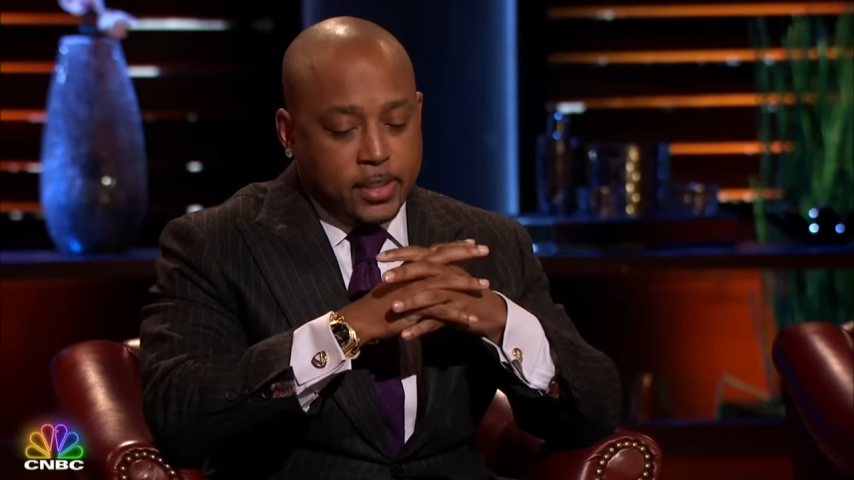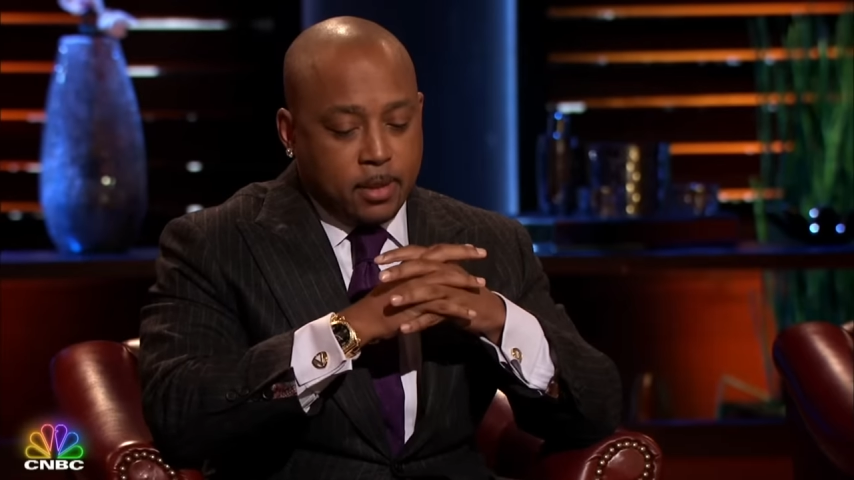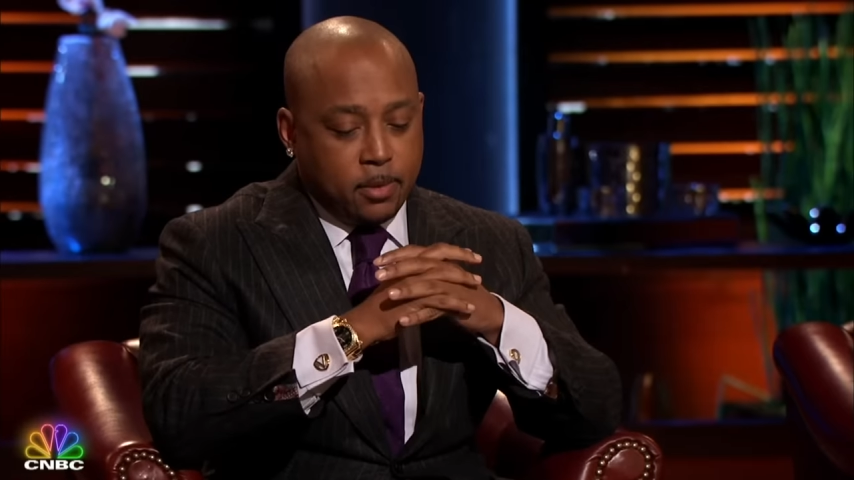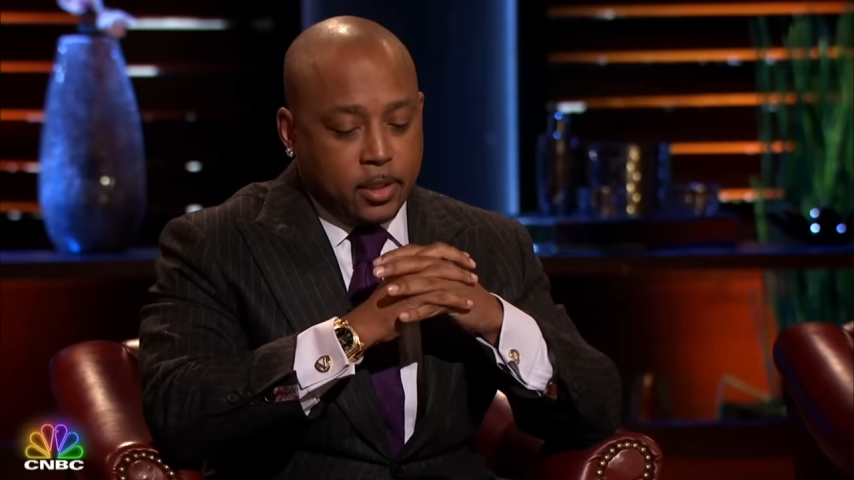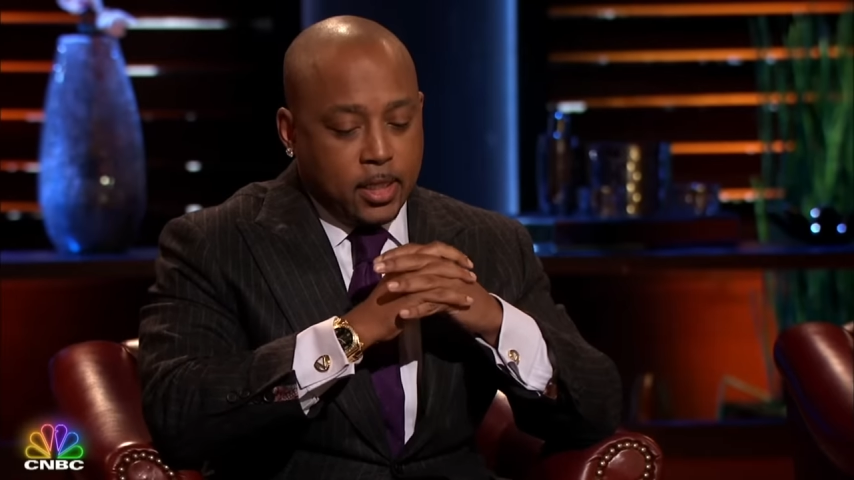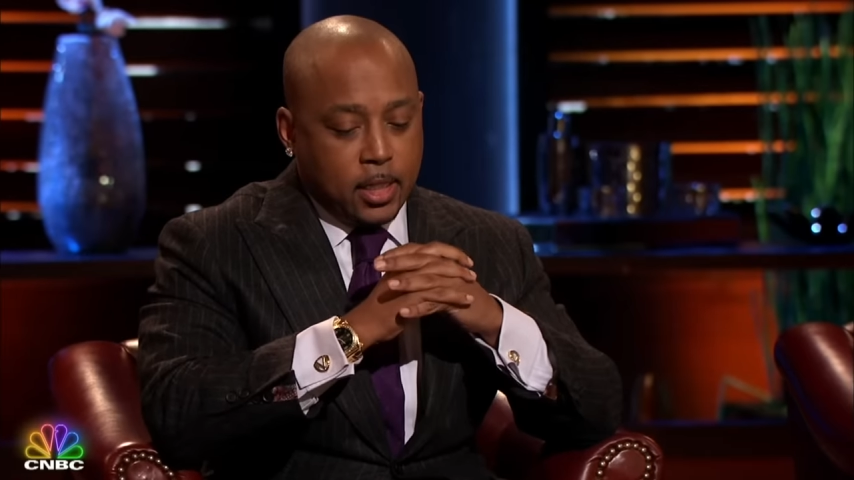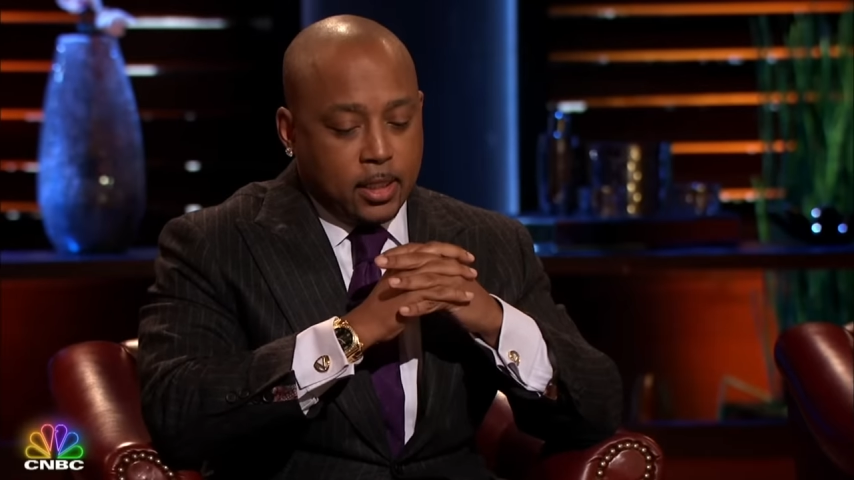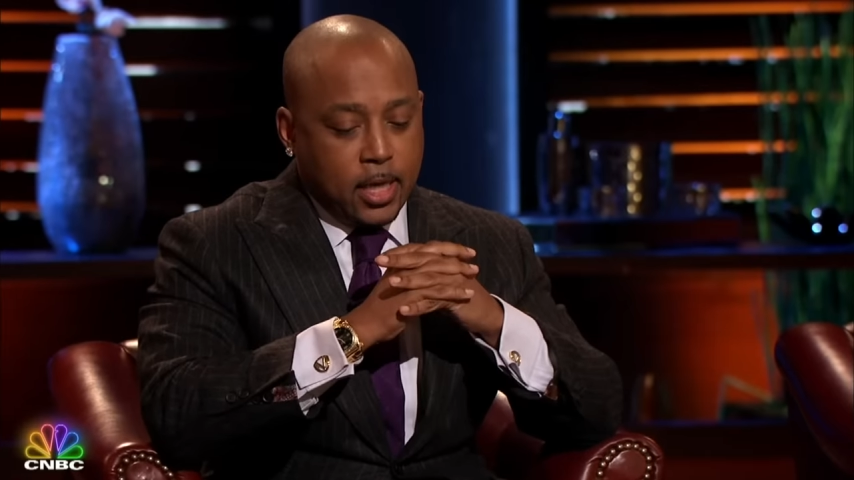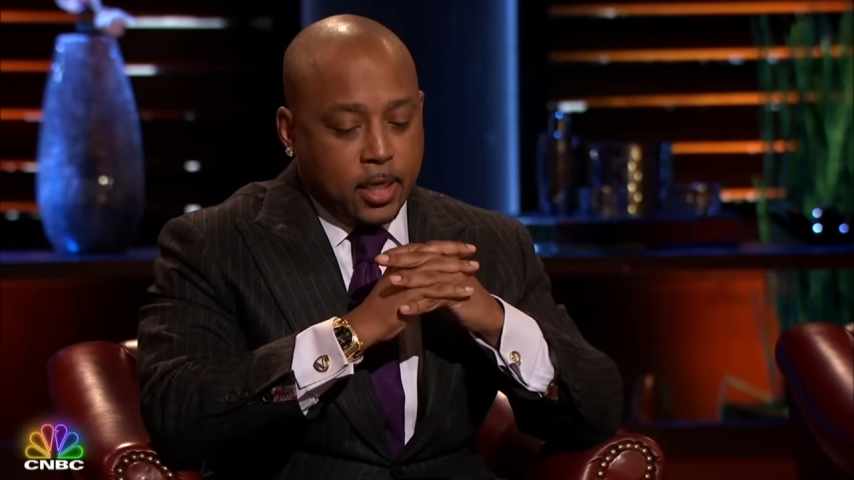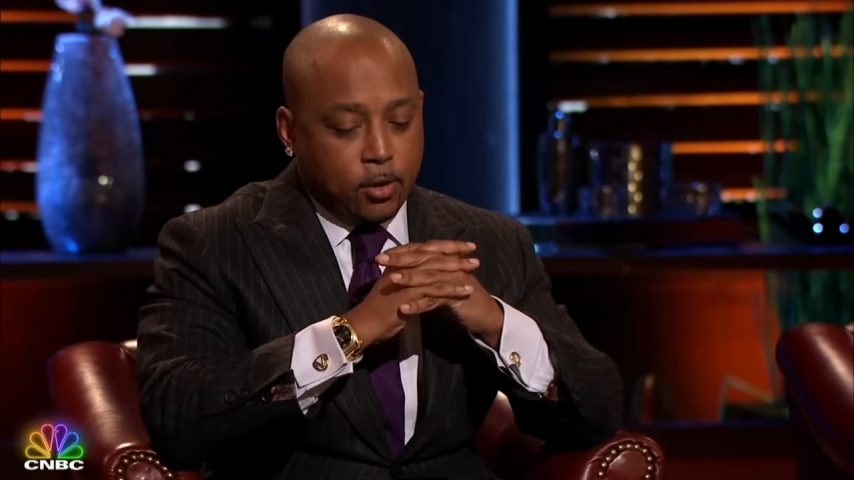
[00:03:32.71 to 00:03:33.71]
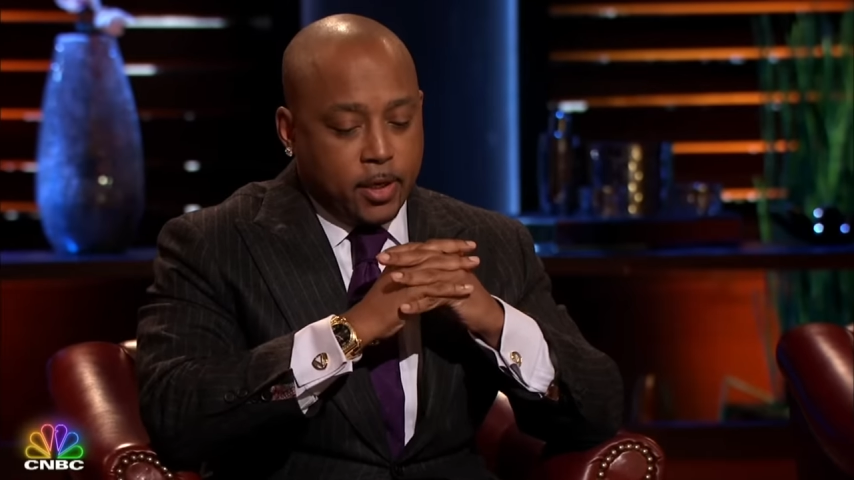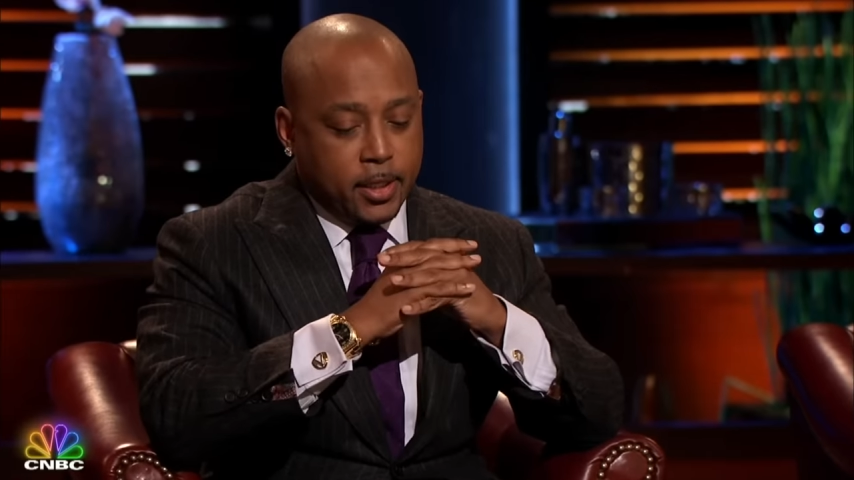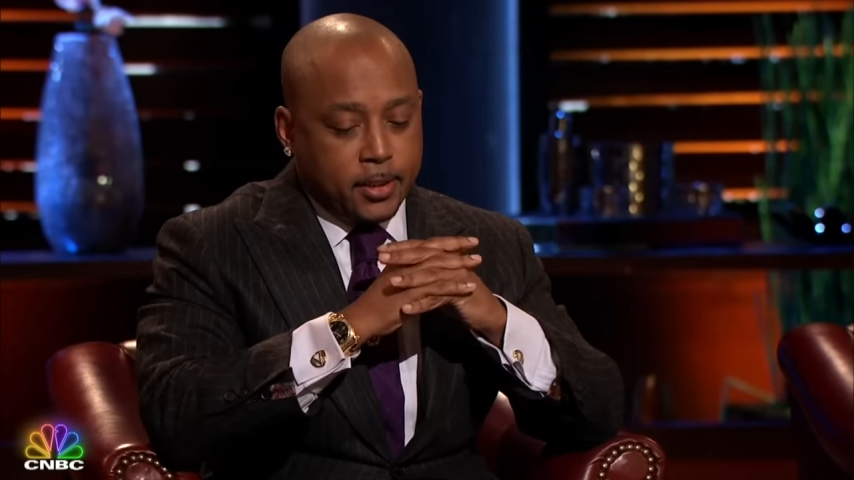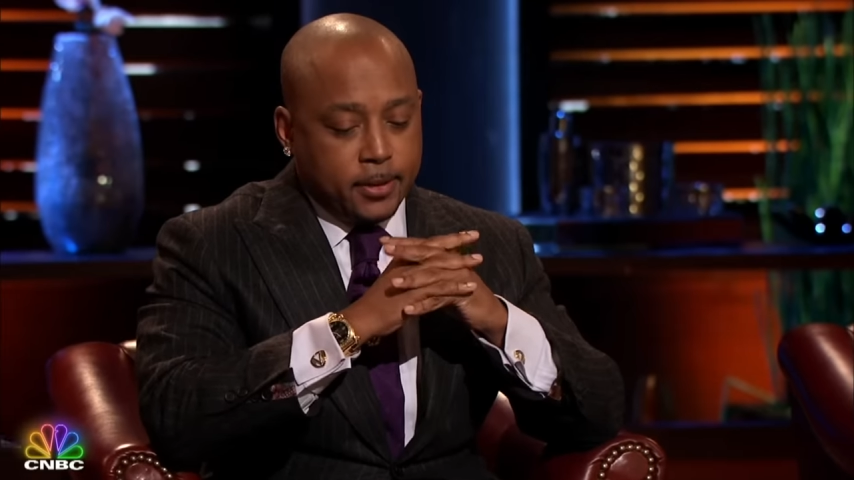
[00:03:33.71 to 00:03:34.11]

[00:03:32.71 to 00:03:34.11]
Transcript: $10 million line of credit.